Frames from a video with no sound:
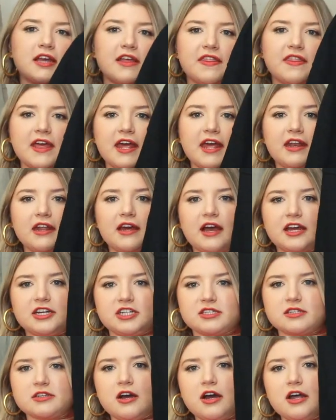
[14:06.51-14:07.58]
and then I
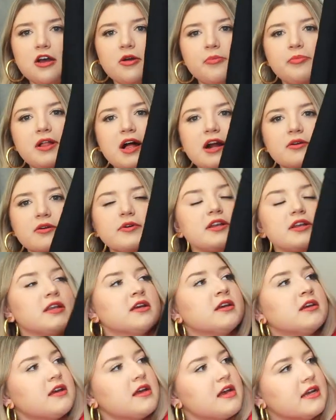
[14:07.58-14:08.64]
just got a black one
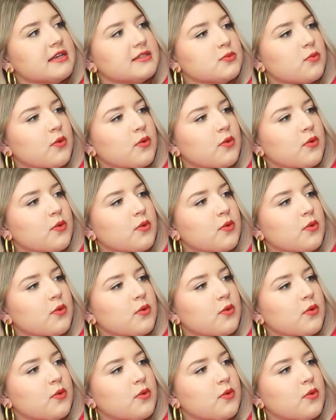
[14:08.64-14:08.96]
as